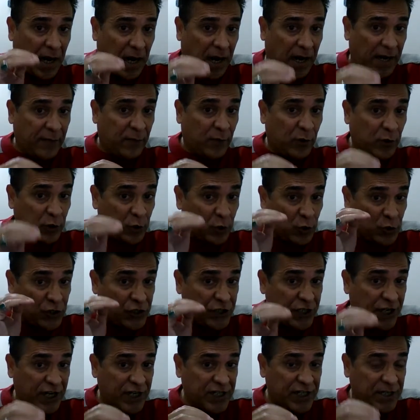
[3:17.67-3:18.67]
I want to
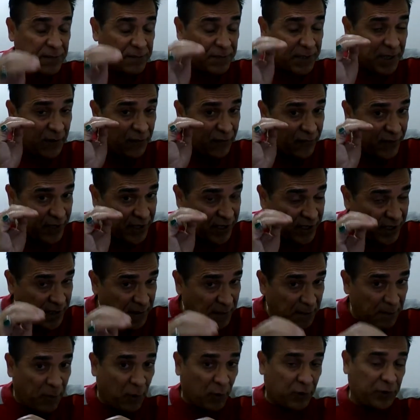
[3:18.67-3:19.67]
share something very
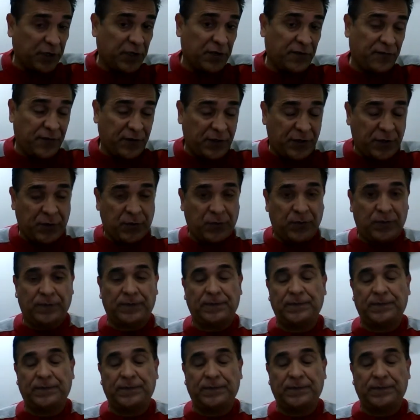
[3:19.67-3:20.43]
important with you.